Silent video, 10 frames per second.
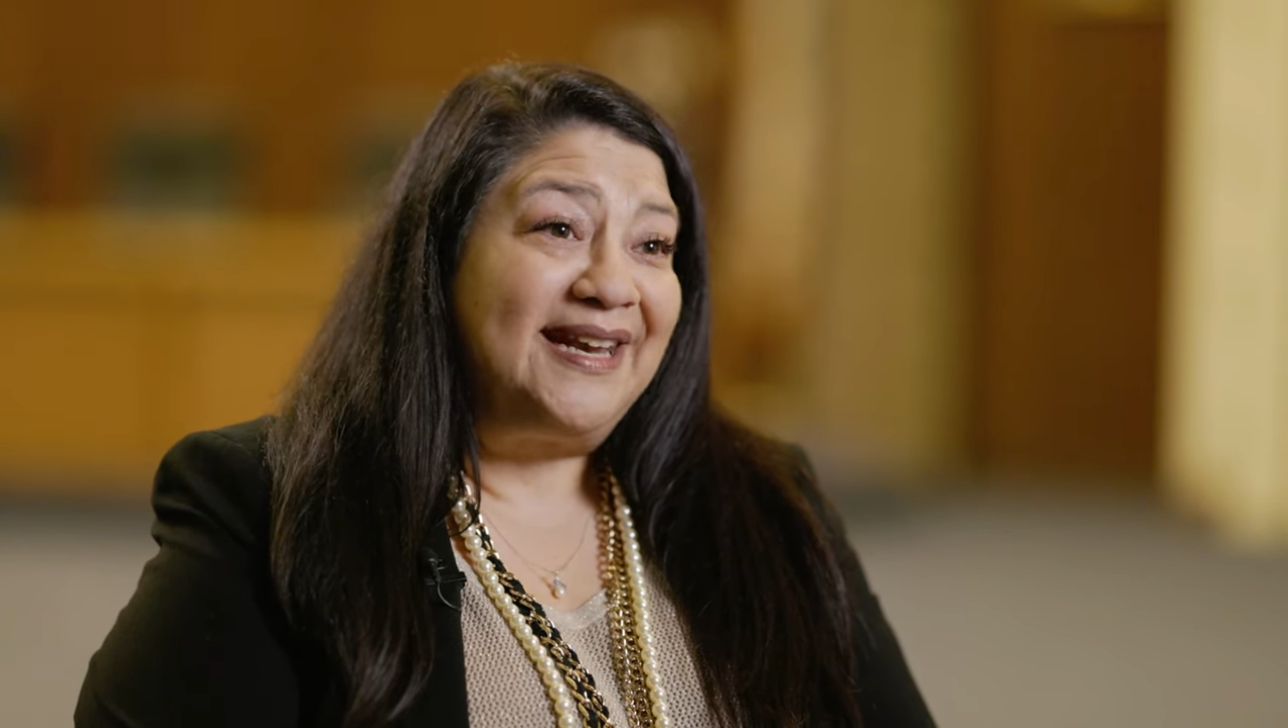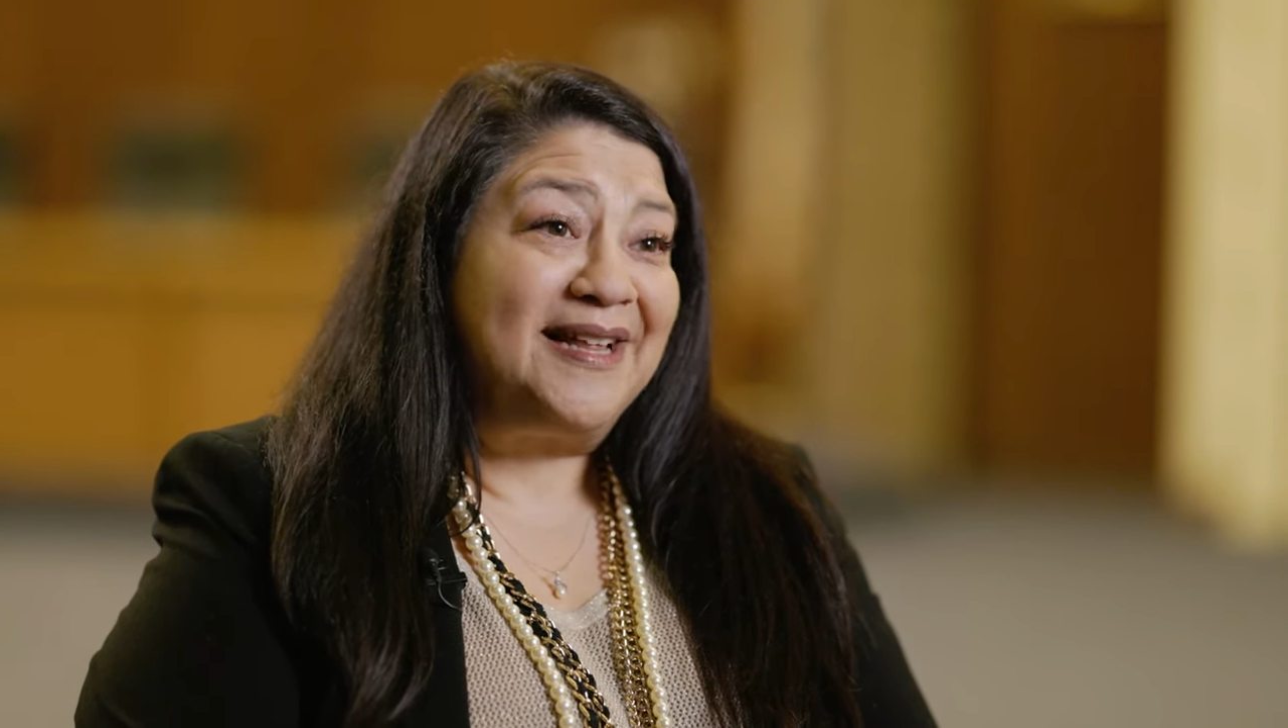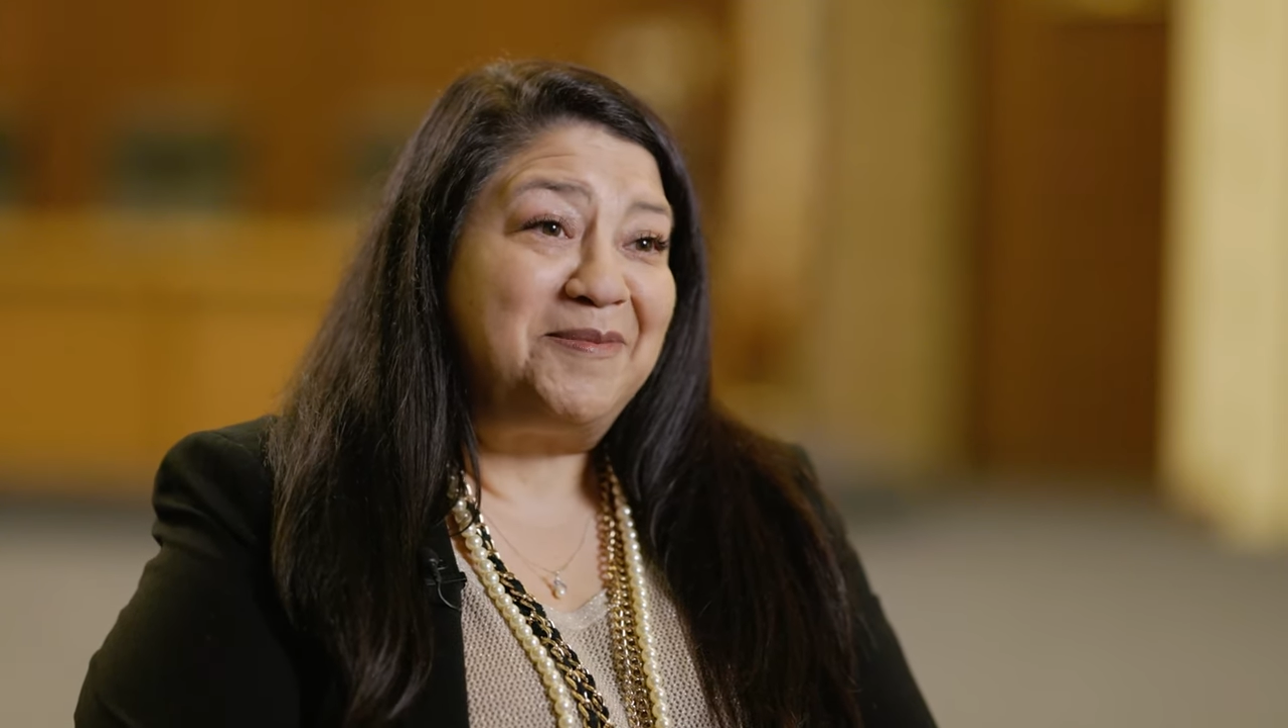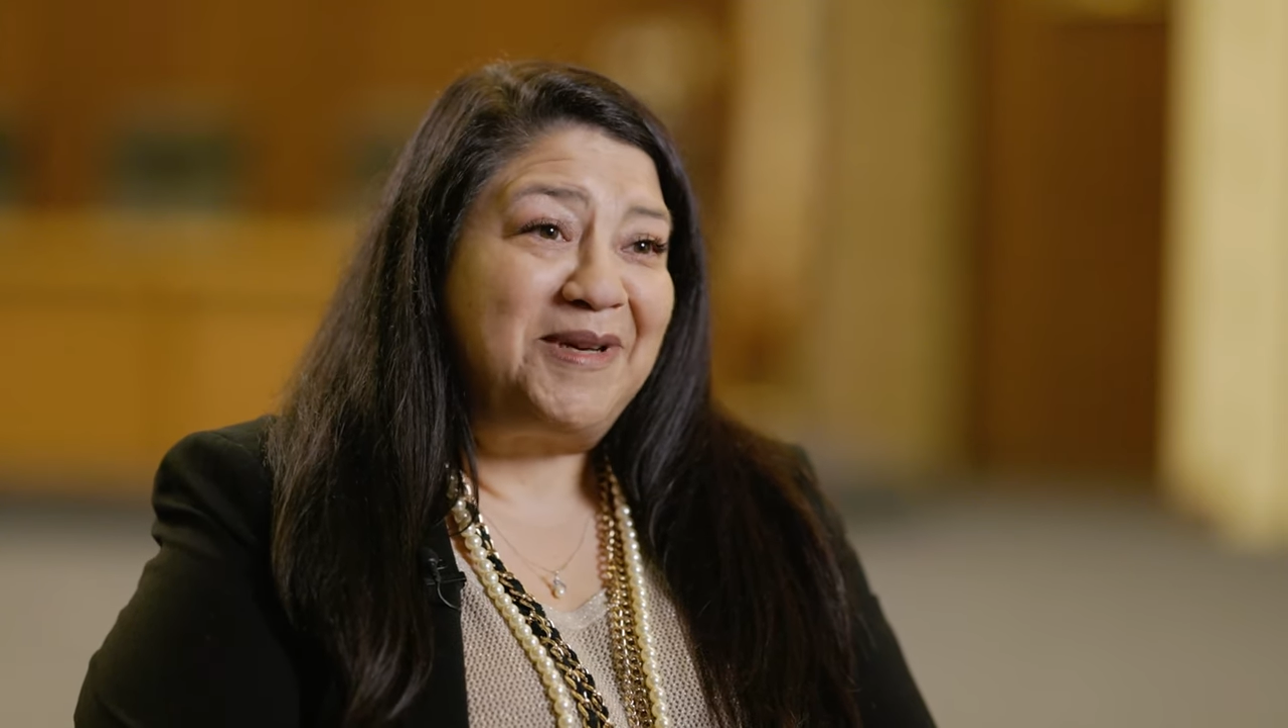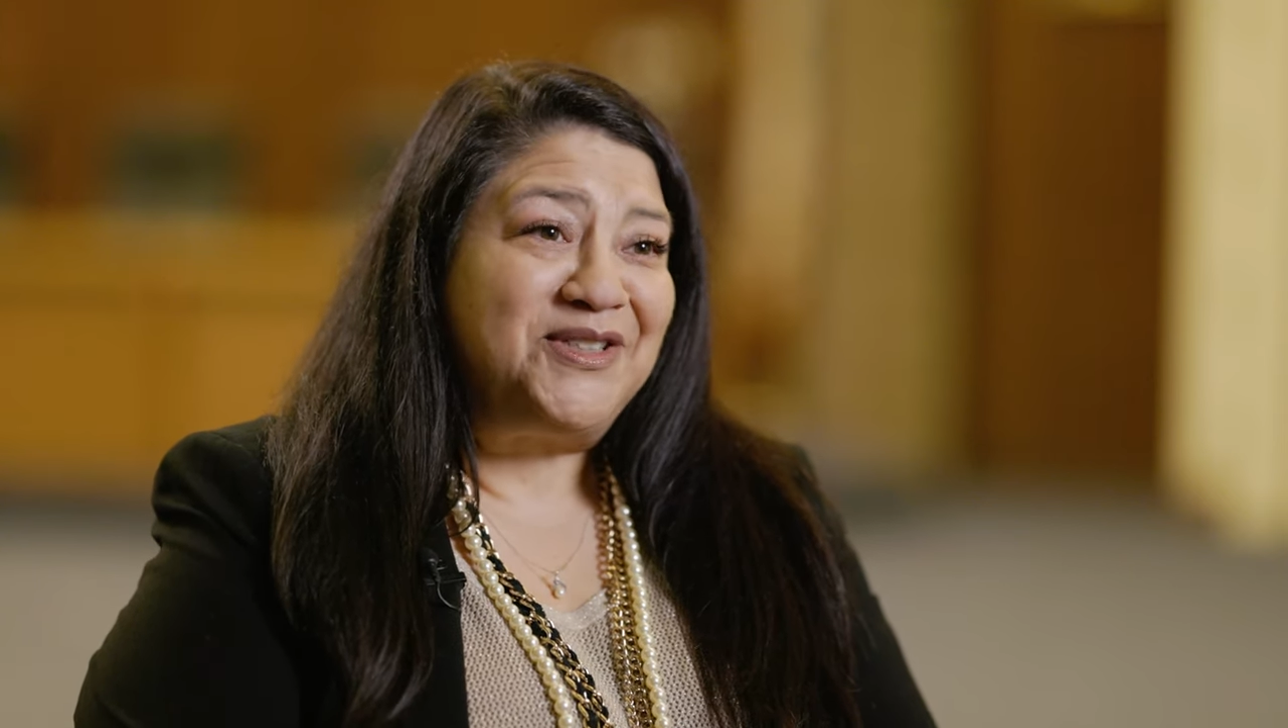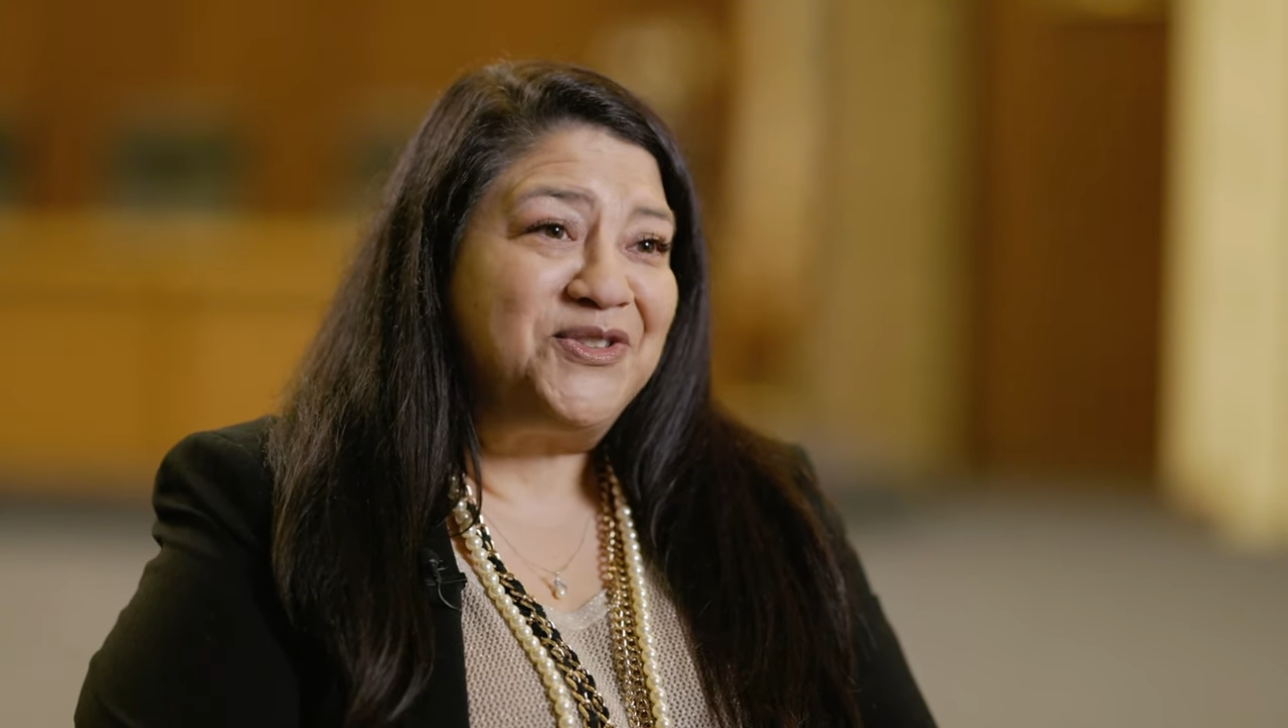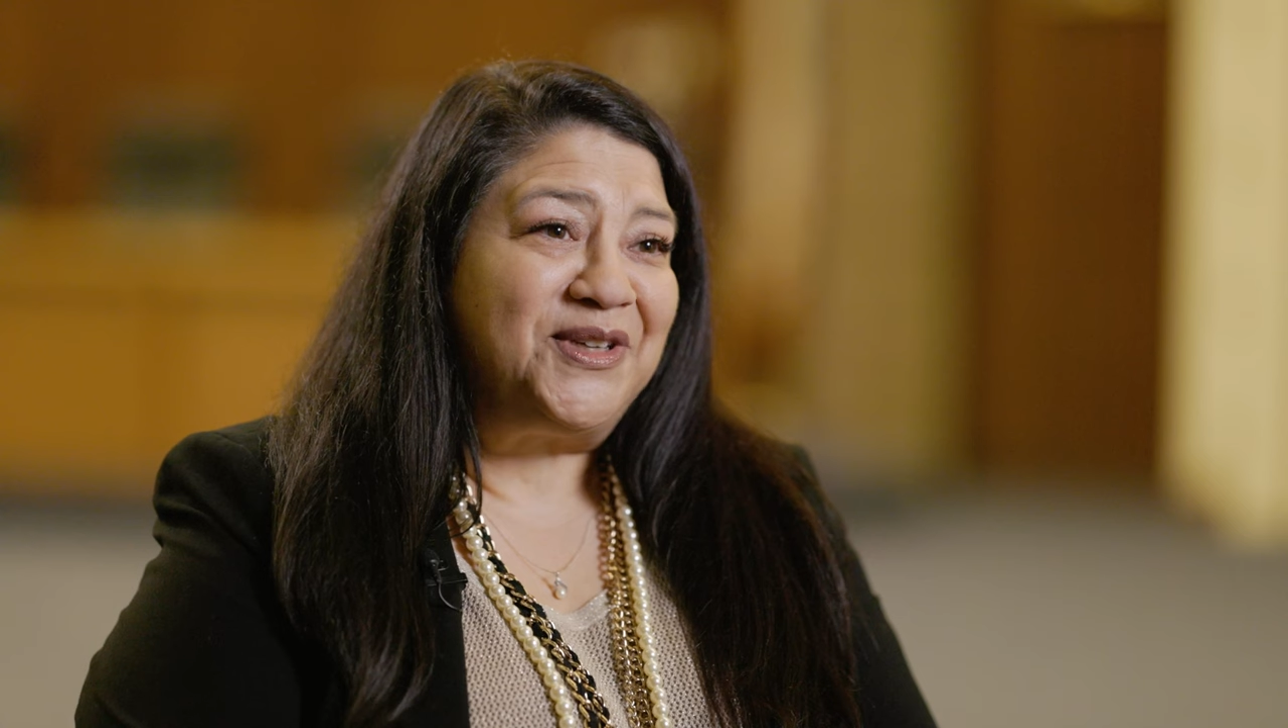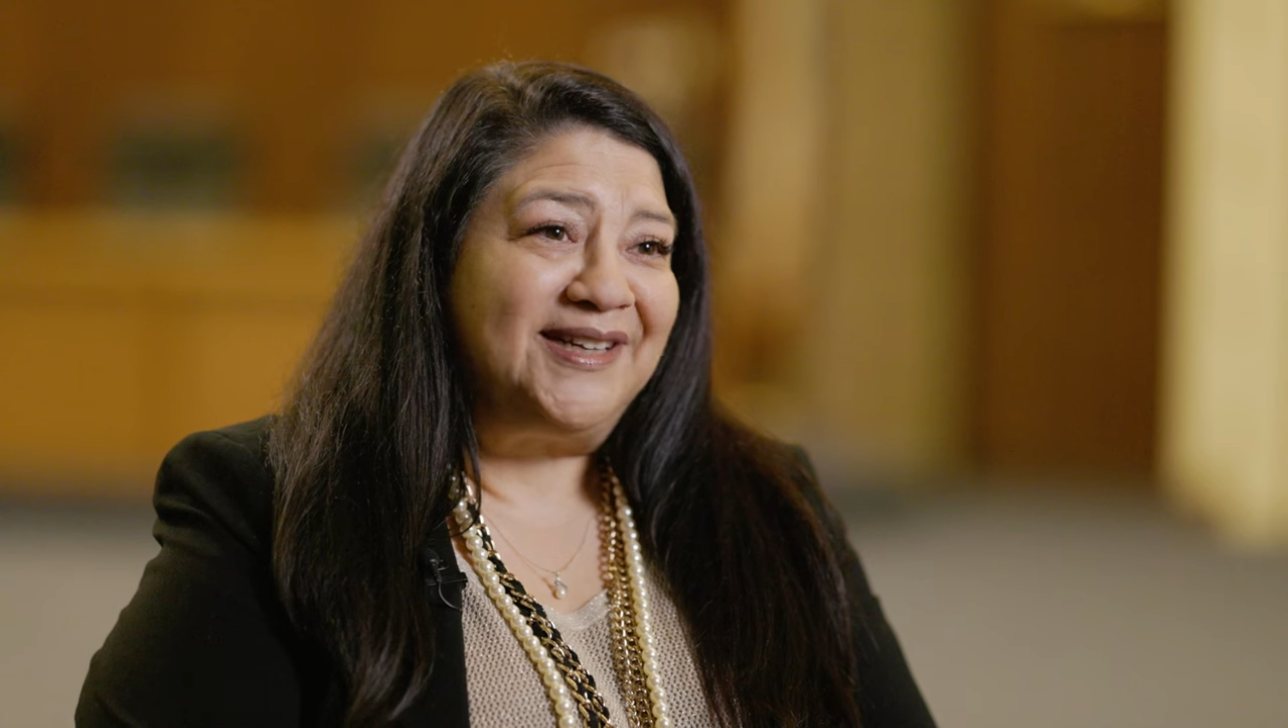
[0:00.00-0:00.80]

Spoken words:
Elementary,